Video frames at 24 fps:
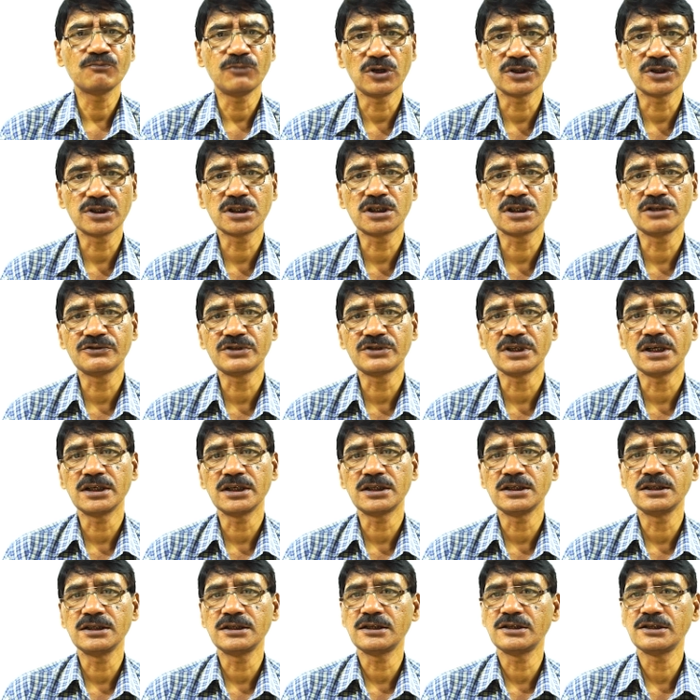positive
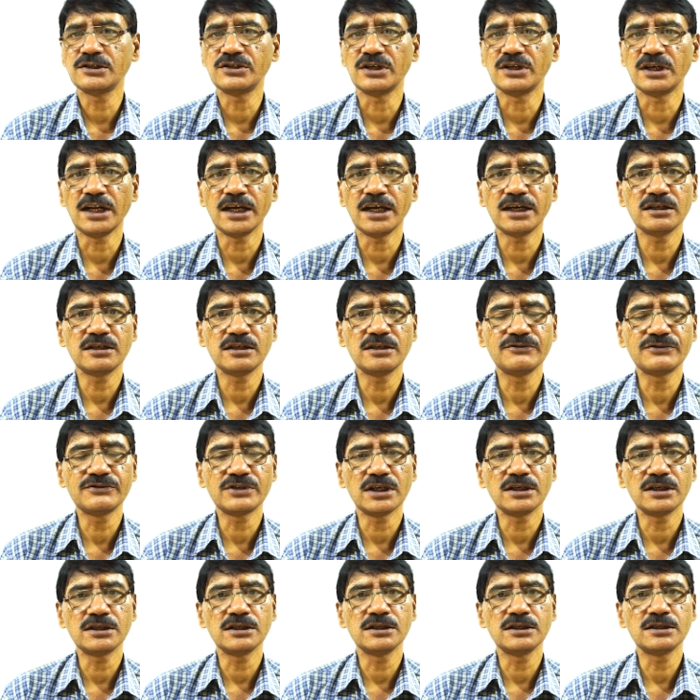sentences, the negative
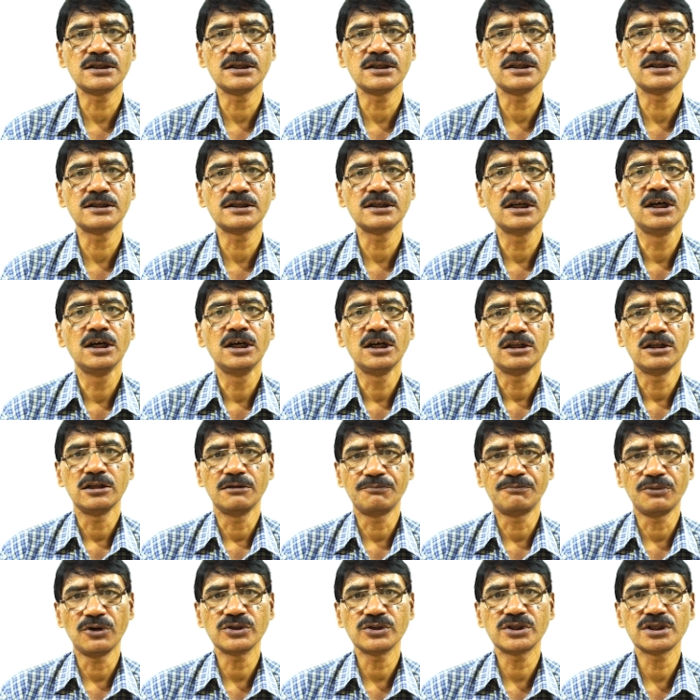sentences, the
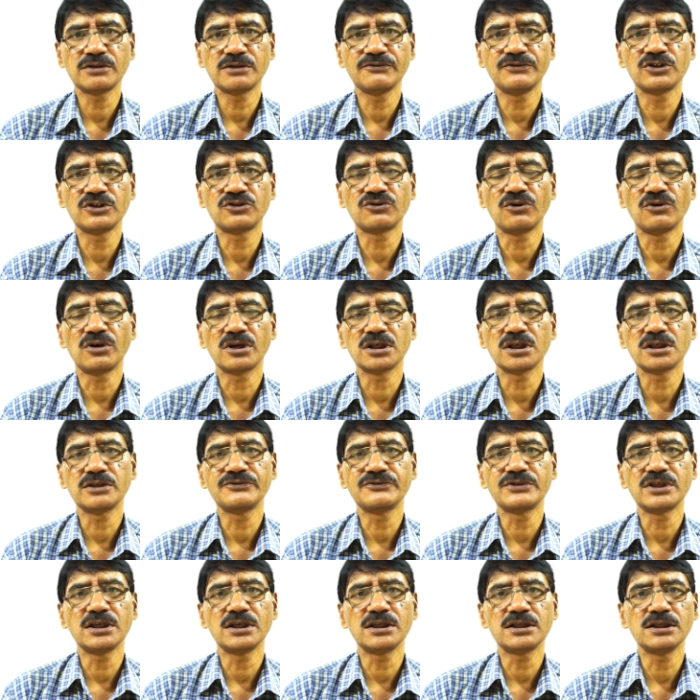positive interrogative
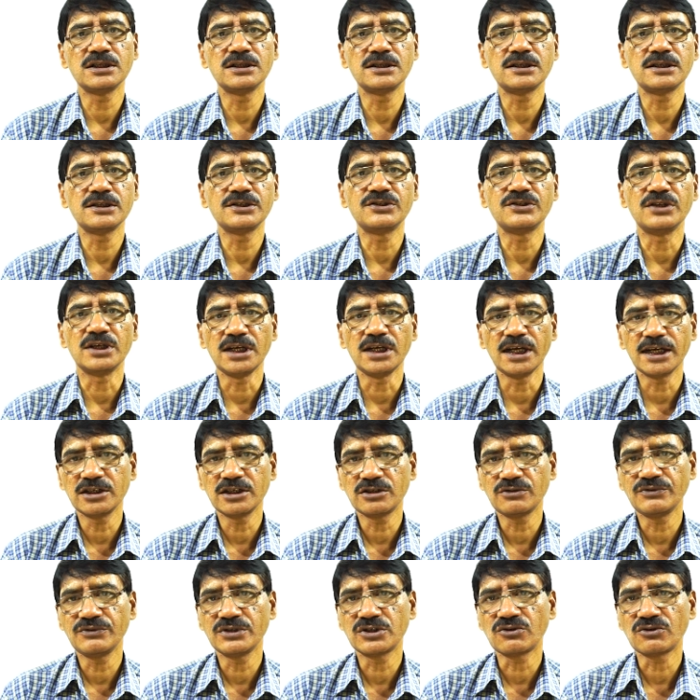sentences, the
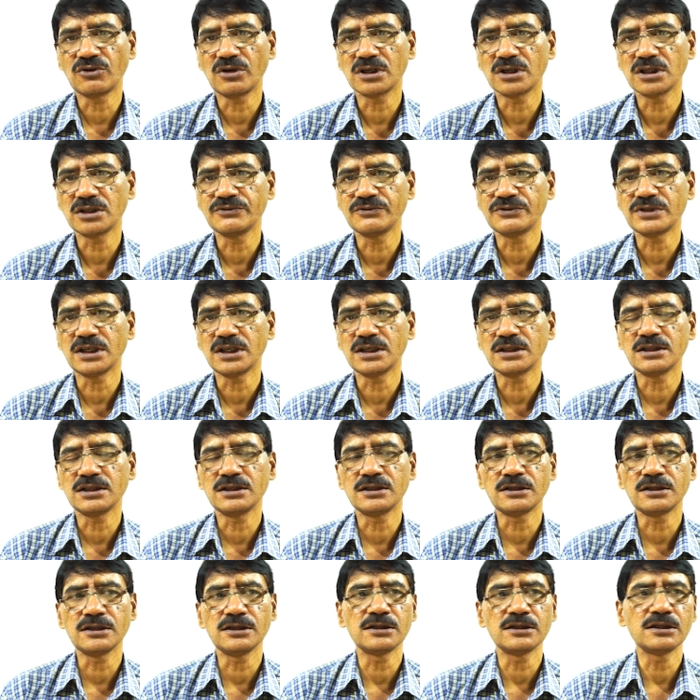negative interrogative
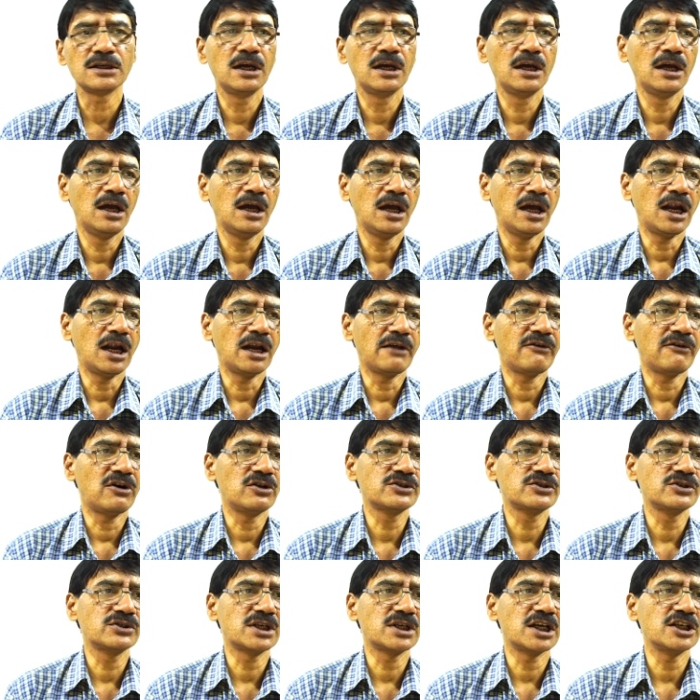sentences, and I've
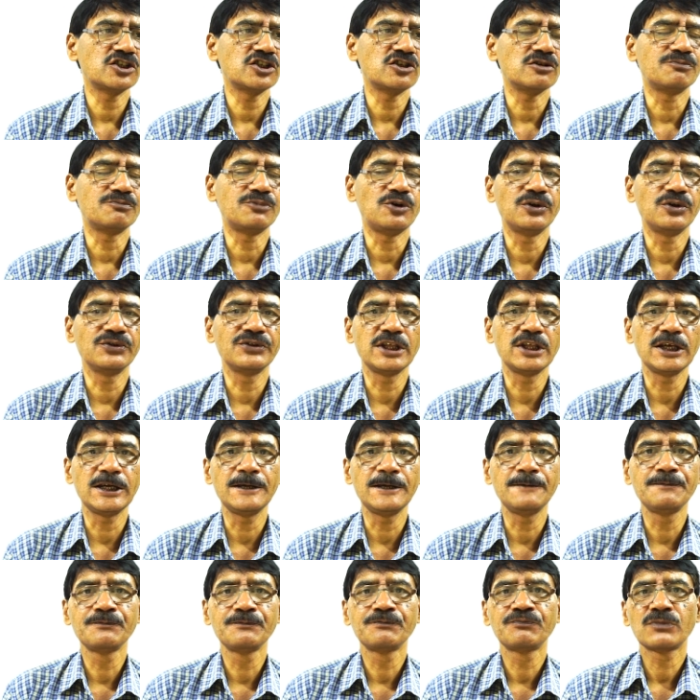also touched upon
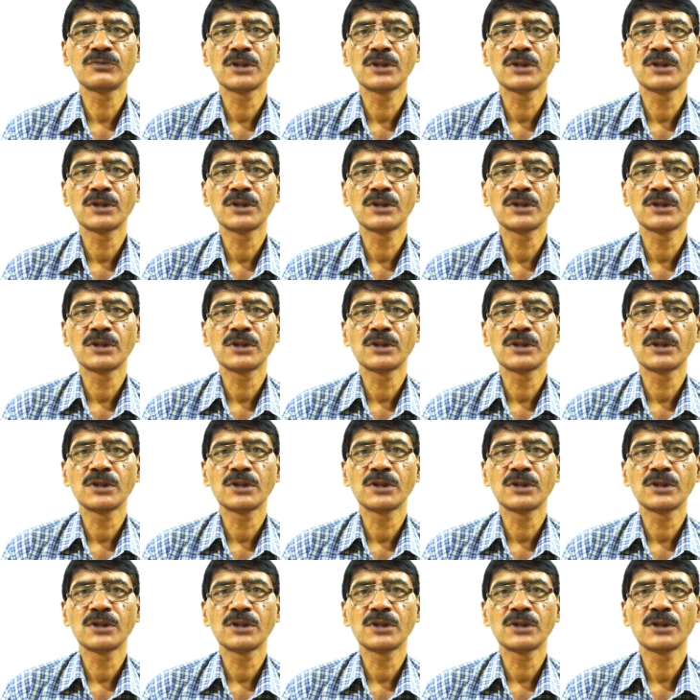the